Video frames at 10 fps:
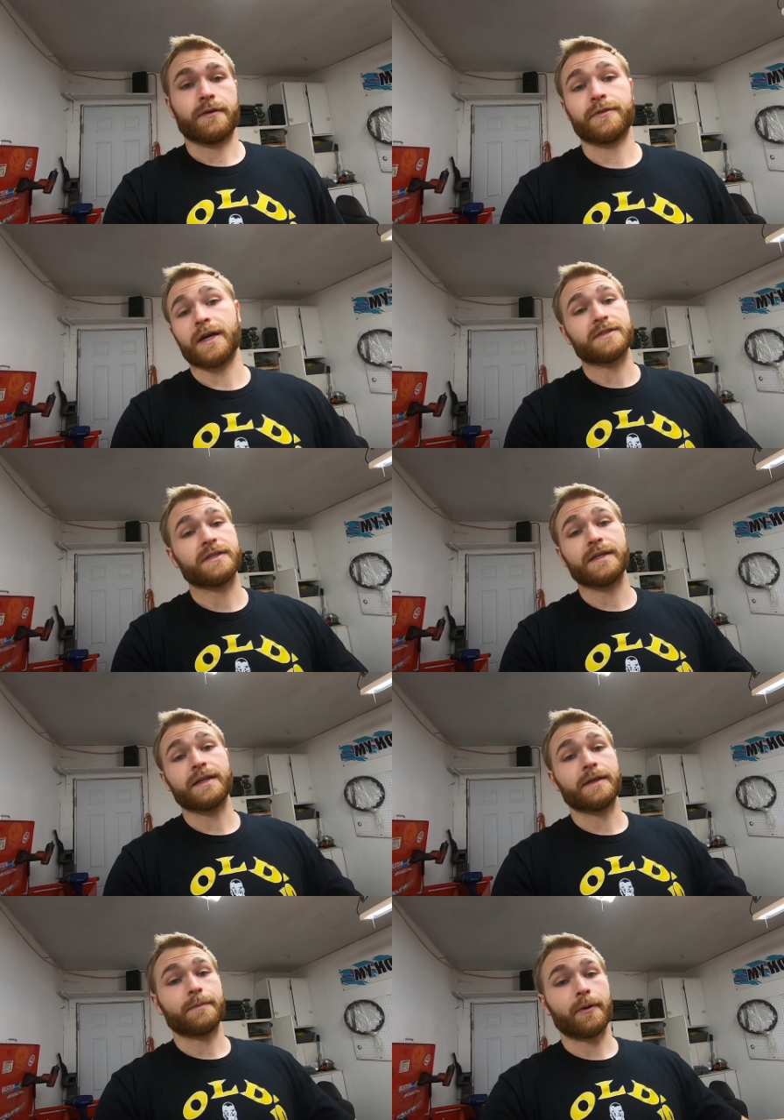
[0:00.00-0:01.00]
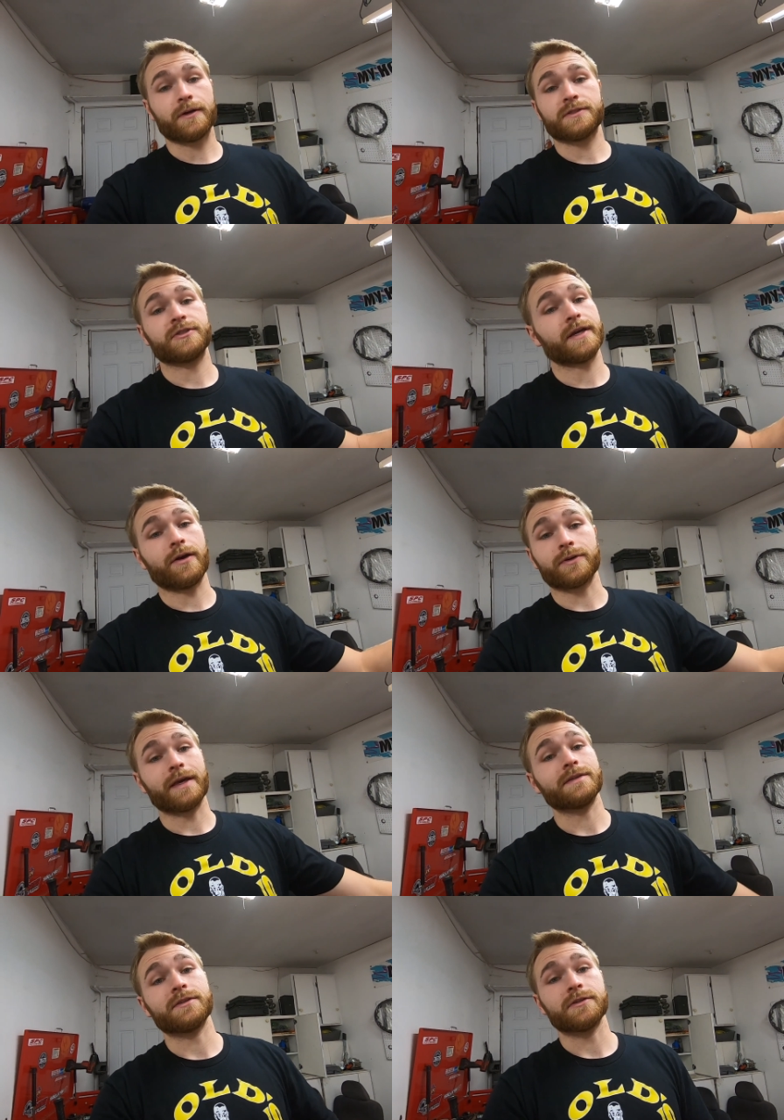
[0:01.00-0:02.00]
you guys need any parts, check out
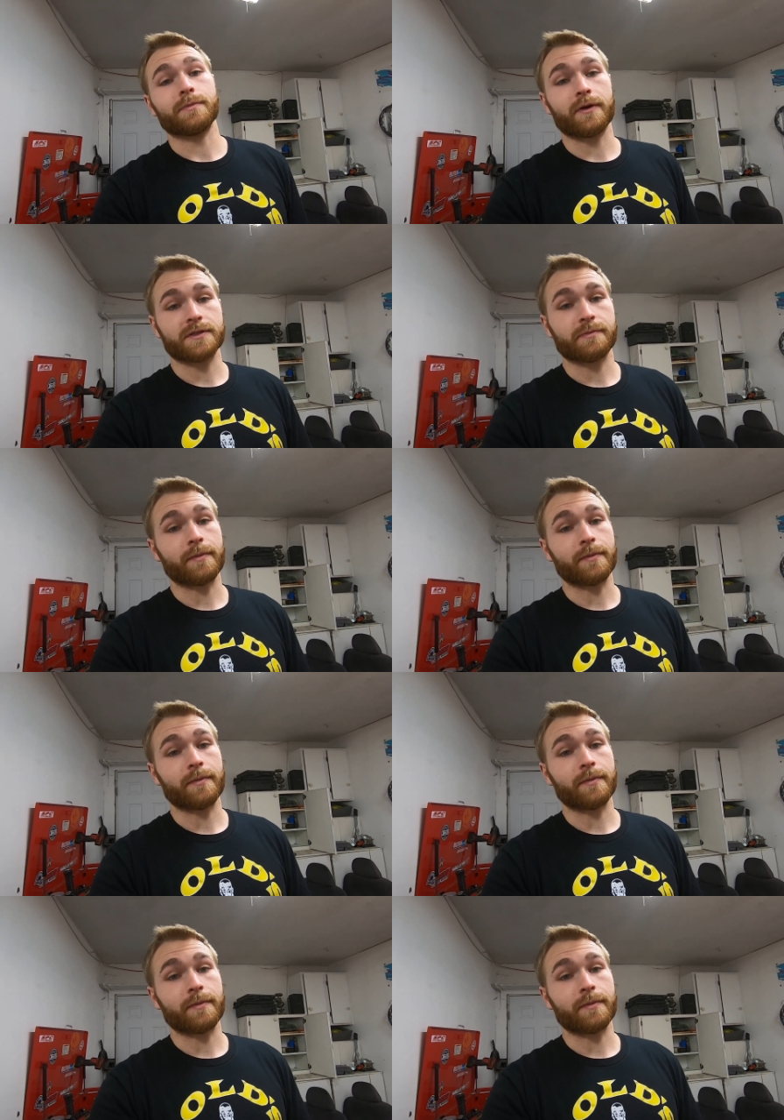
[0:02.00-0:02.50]
K-Series Parts.